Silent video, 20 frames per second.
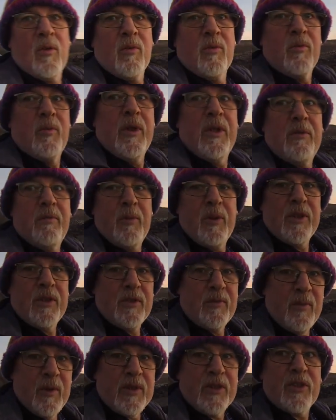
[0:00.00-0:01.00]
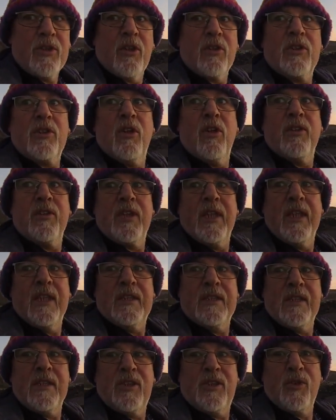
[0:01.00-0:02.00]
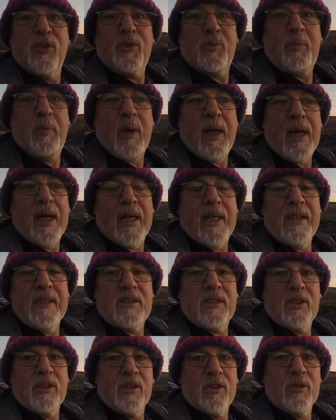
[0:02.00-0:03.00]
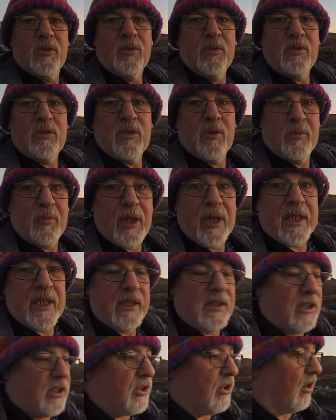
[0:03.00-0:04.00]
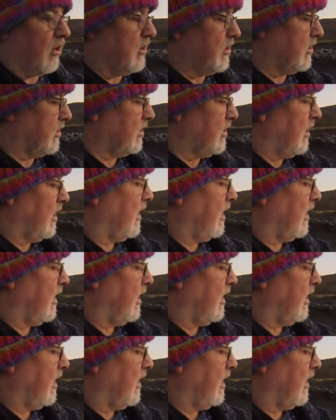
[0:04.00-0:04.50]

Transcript: With shots like this, it does pay to bracket your shots,